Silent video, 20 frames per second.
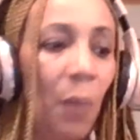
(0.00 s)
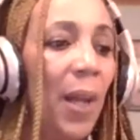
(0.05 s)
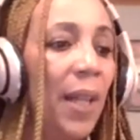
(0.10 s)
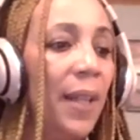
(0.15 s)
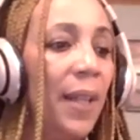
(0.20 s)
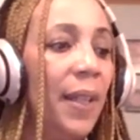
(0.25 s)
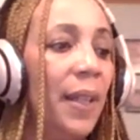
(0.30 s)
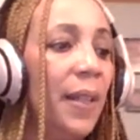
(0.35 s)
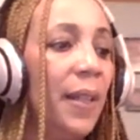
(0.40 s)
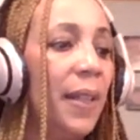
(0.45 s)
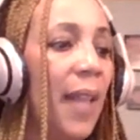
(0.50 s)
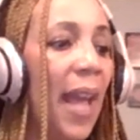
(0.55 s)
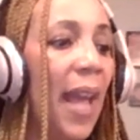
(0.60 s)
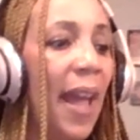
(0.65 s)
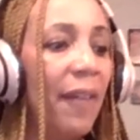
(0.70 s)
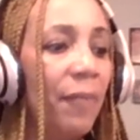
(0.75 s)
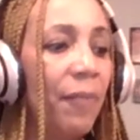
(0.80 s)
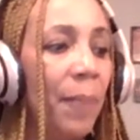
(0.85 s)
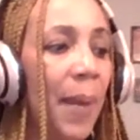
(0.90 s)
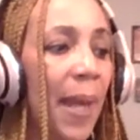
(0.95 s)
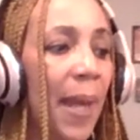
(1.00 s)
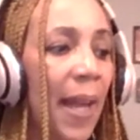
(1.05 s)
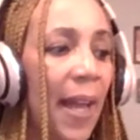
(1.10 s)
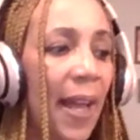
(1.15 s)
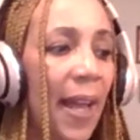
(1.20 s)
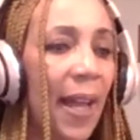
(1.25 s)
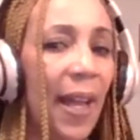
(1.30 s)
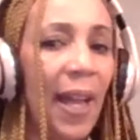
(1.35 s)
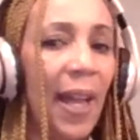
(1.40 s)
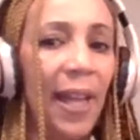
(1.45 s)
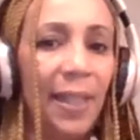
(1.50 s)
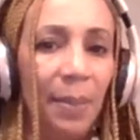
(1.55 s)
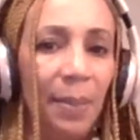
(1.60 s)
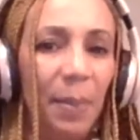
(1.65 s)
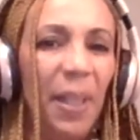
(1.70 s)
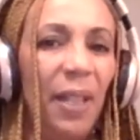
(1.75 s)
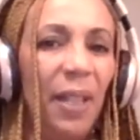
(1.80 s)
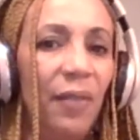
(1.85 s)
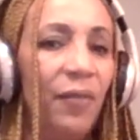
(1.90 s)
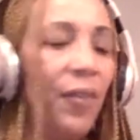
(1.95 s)
Well, the FBI
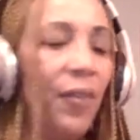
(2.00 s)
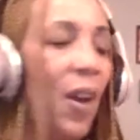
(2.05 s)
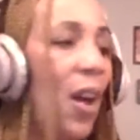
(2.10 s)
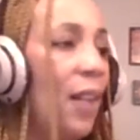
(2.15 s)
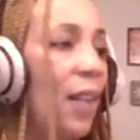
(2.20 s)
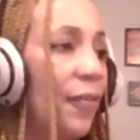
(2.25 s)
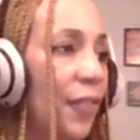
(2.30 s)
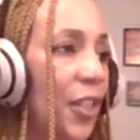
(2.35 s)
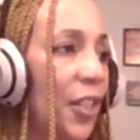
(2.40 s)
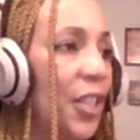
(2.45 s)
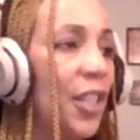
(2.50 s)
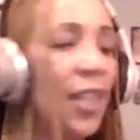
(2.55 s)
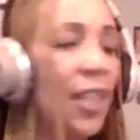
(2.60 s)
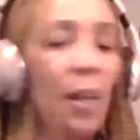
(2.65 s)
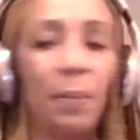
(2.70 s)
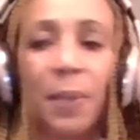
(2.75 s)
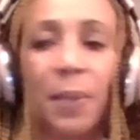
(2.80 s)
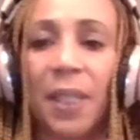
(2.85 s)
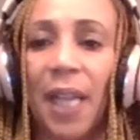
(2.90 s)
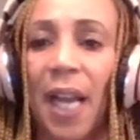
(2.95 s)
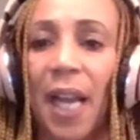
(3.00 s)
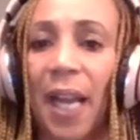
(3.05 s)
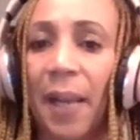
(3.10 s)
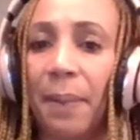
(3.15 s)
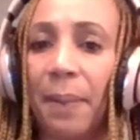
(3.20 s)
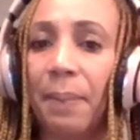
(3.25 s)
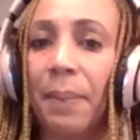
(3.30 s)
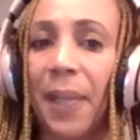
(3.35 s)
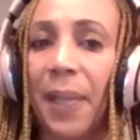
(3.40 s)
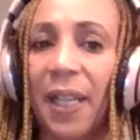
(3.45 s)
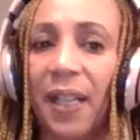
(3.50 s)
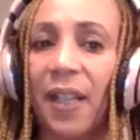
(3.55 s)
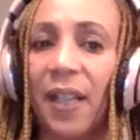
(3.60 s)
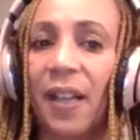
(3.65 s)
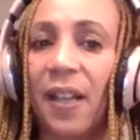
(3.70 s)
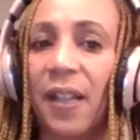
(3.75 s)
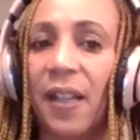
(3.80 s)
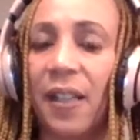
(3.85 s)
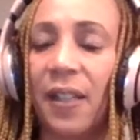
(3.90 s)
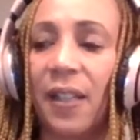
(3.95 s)
has been involved for some time
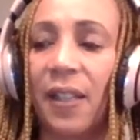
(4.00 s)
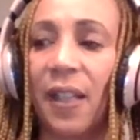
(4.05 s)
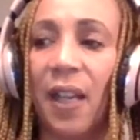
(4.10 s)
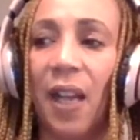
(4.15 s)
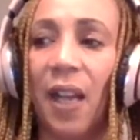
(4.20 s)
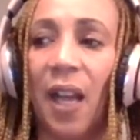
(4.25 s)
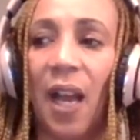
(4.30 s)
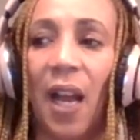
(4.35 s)
because